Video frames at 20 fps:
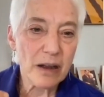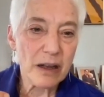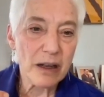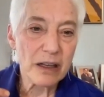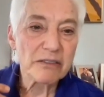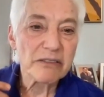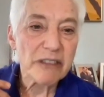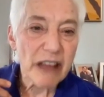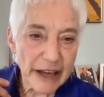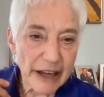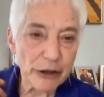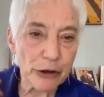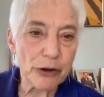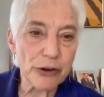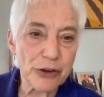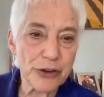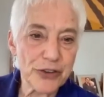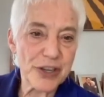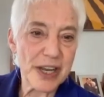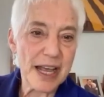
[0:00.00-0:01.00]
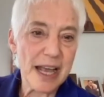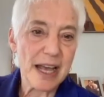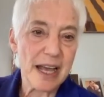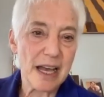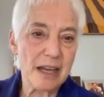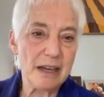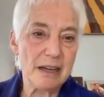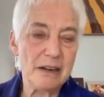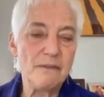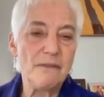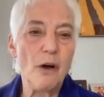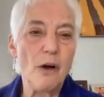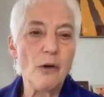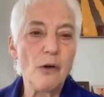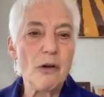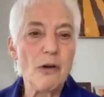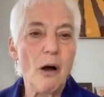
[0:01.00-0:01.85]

letters and phone